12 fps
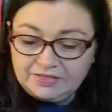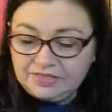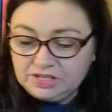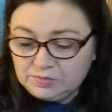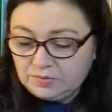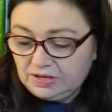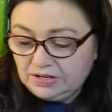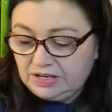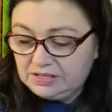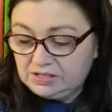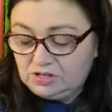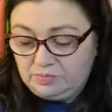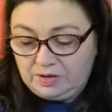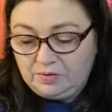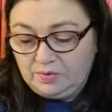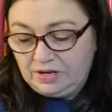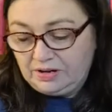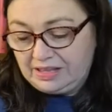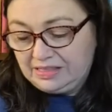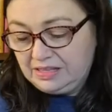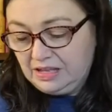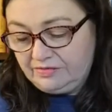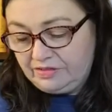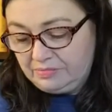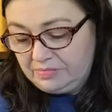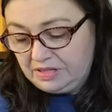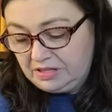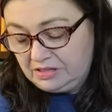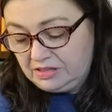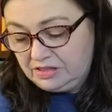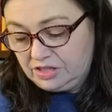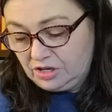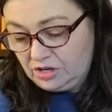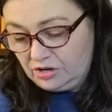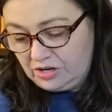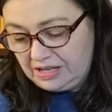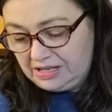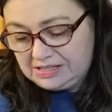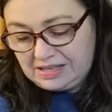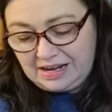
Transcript: This one is a Newbery winner, I think, from the 30s,